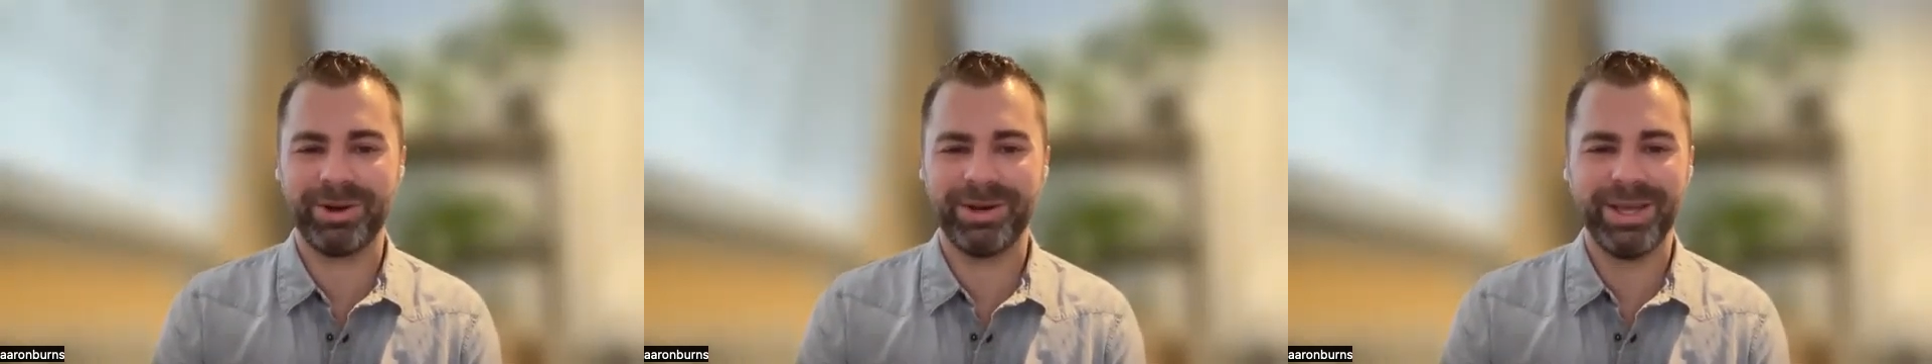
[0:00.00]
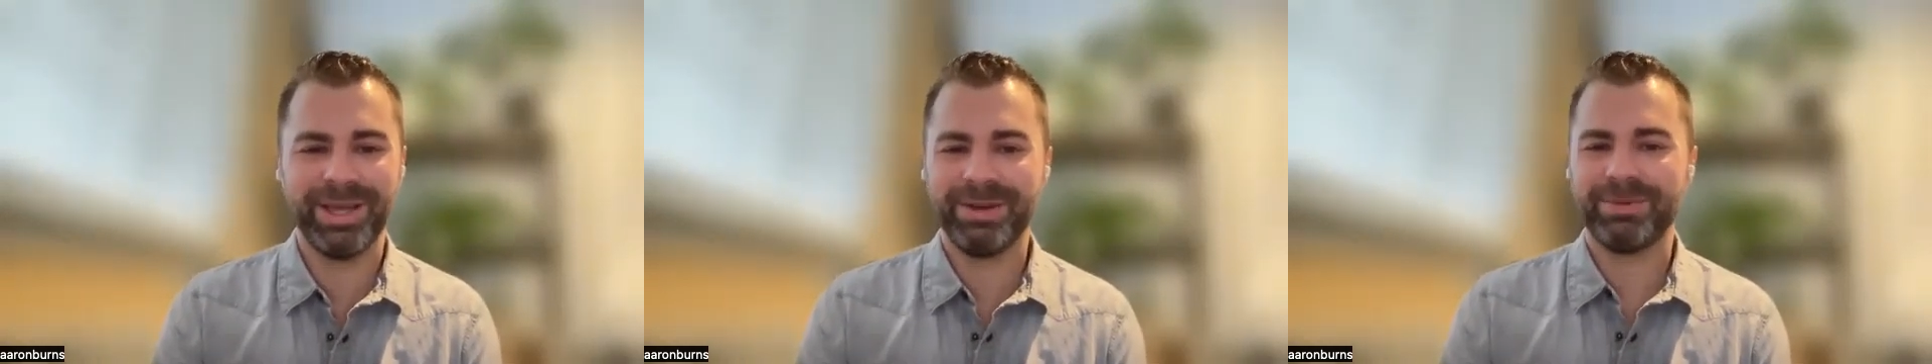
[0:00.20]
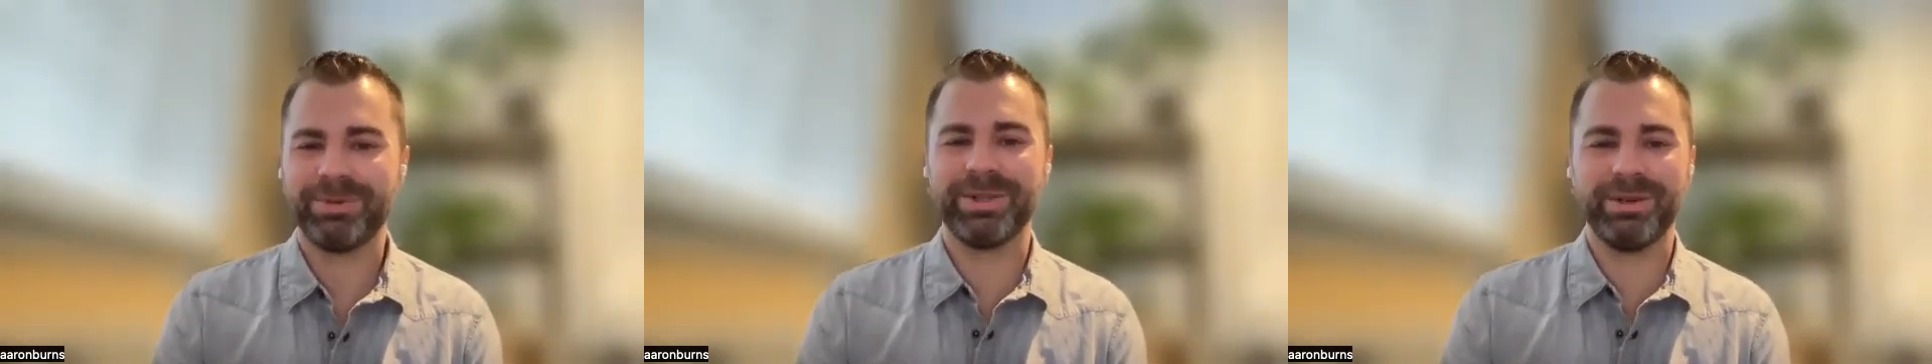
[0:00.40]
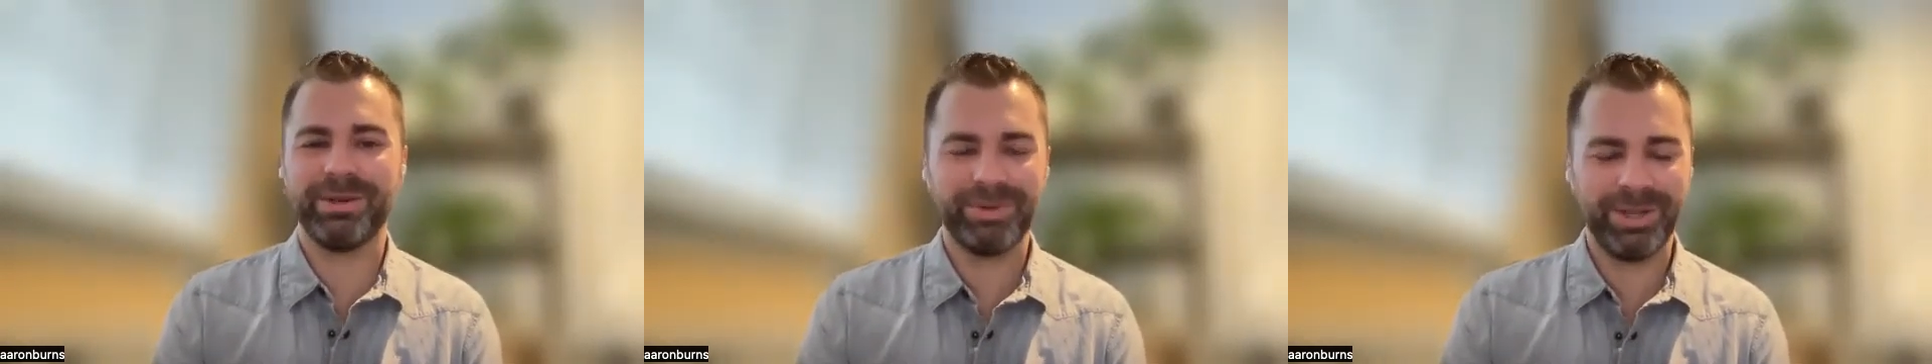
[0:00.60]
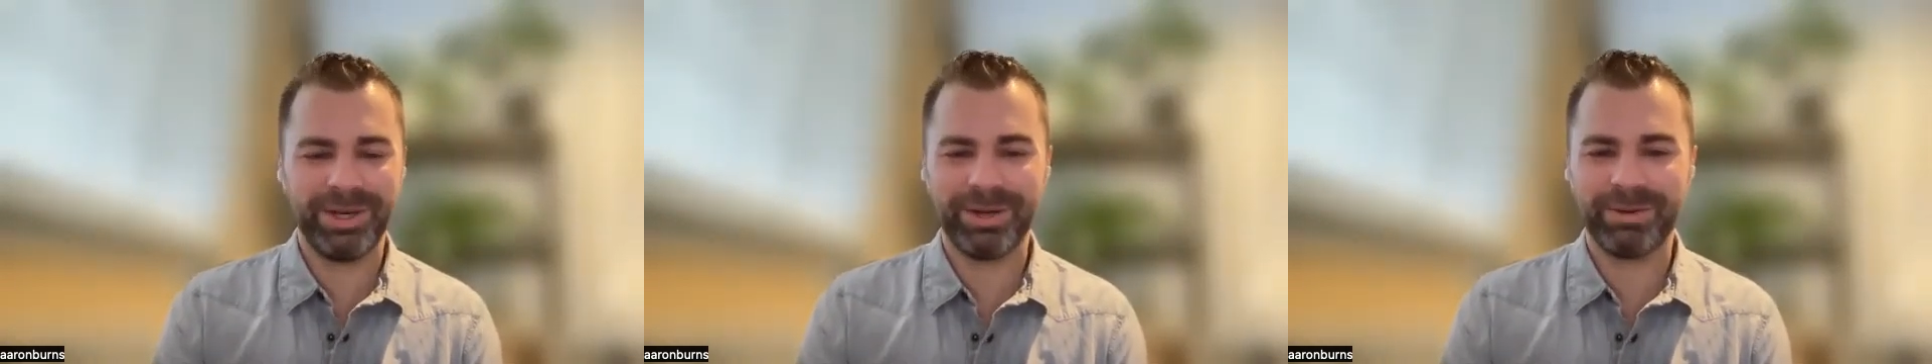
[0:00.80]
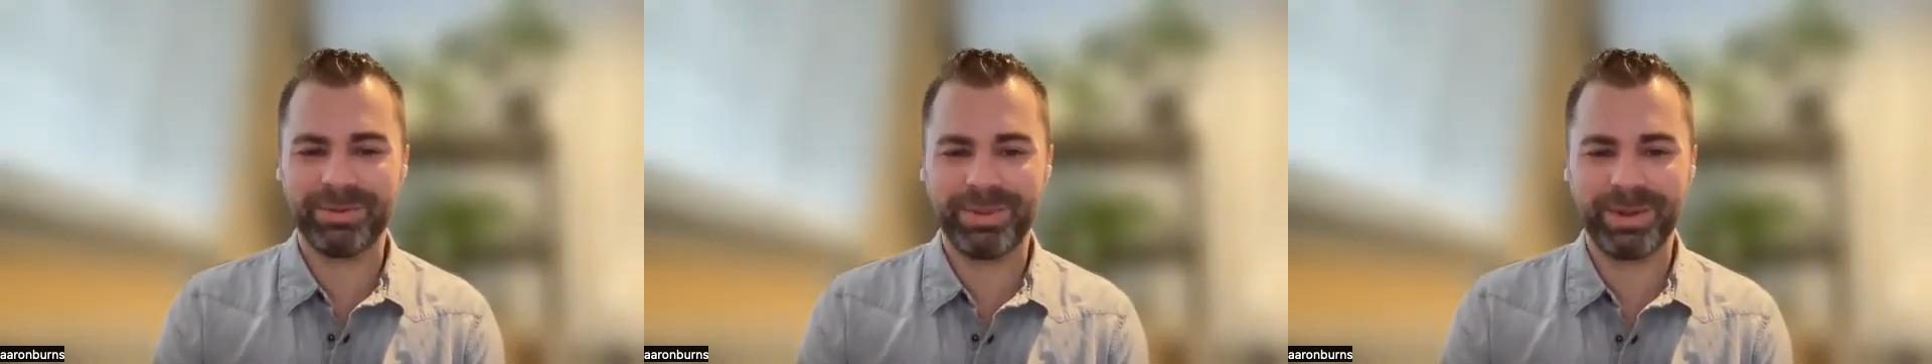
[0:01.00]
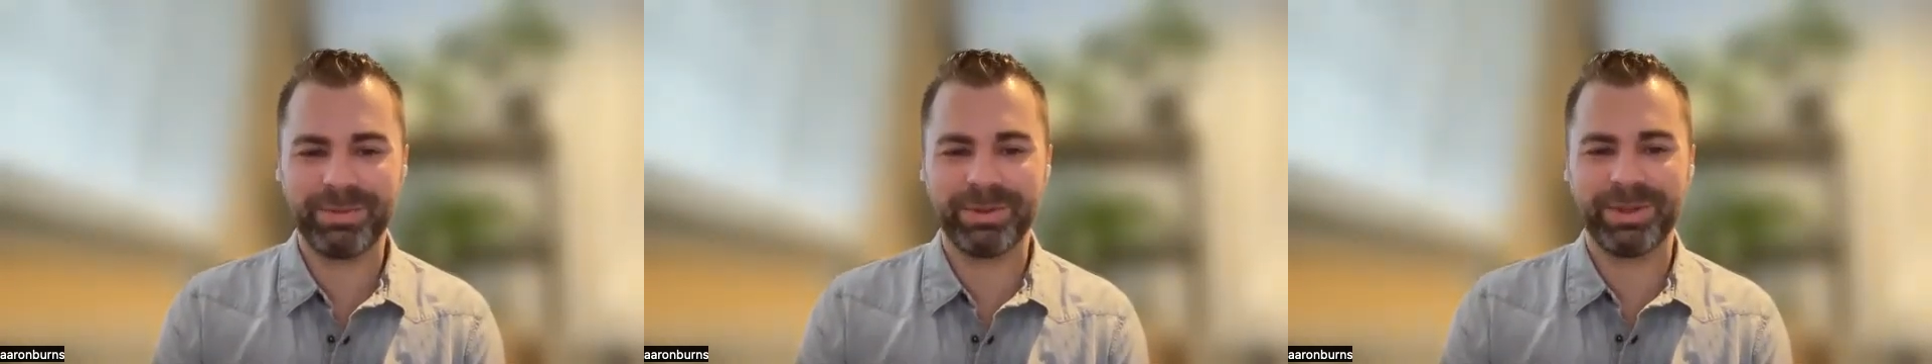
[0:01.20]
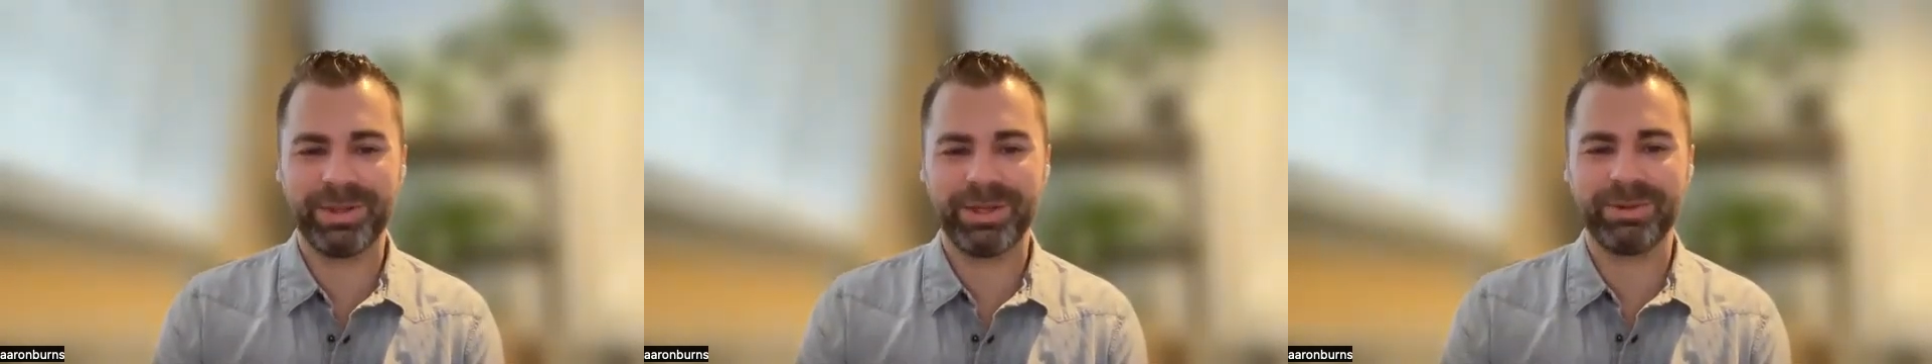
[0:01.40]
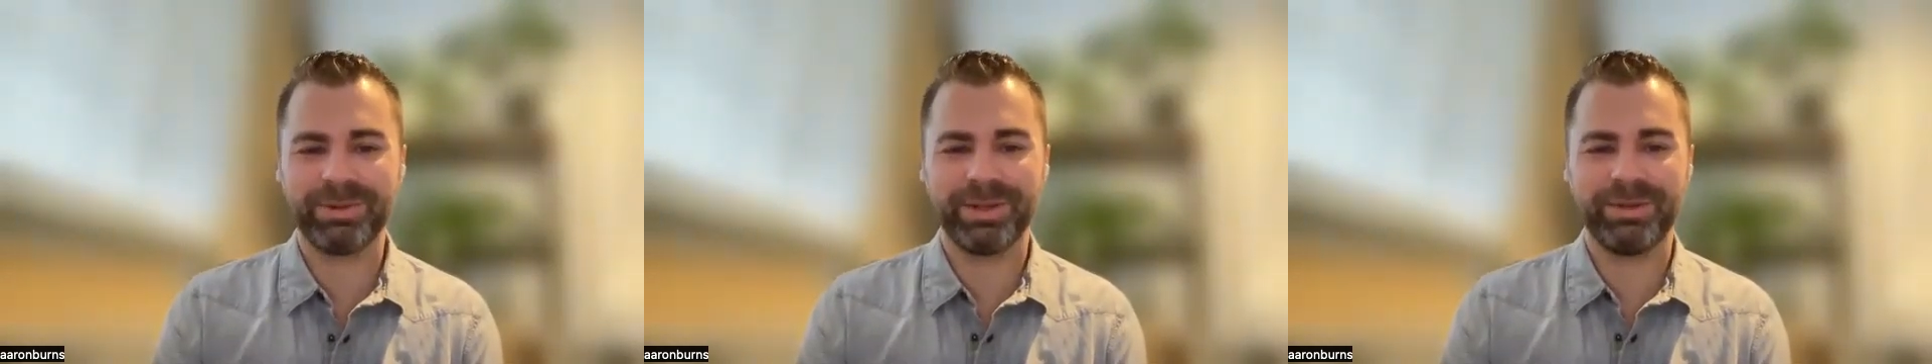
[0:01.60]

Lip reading: And would love to hear what people think. Would